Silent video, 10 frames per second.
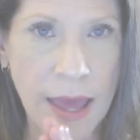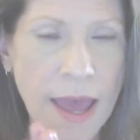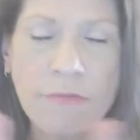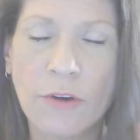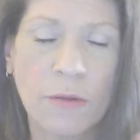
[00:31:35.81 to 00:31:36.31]

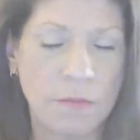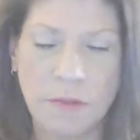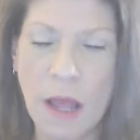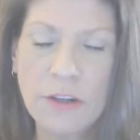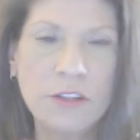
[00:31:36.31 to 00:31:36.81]
ever,
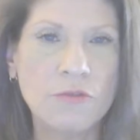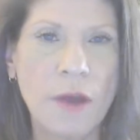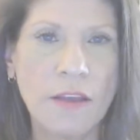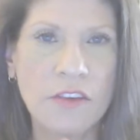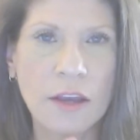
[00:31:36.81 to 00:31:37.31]
not just
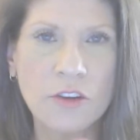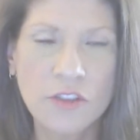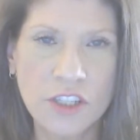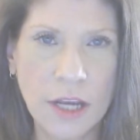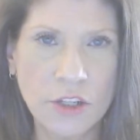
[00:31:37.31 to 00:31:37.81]
around
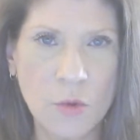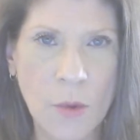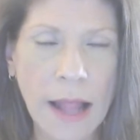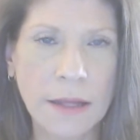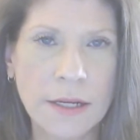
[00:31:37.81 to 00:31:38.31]

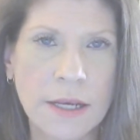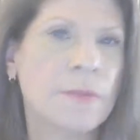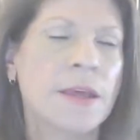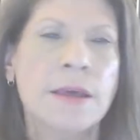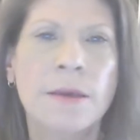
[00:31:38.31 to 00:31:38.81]
sexuality,
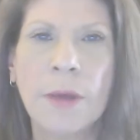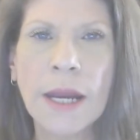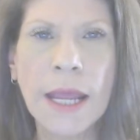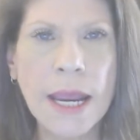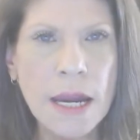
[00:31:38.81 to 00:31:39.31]
but
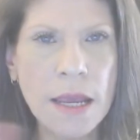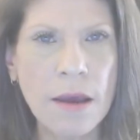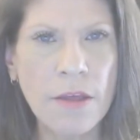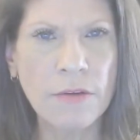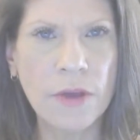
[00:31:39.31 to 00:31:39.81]
any
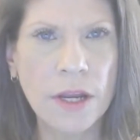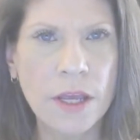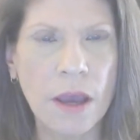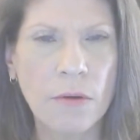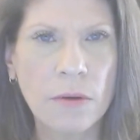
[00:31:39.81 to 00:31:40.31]
other
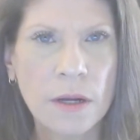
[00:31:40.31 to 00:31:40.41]
video.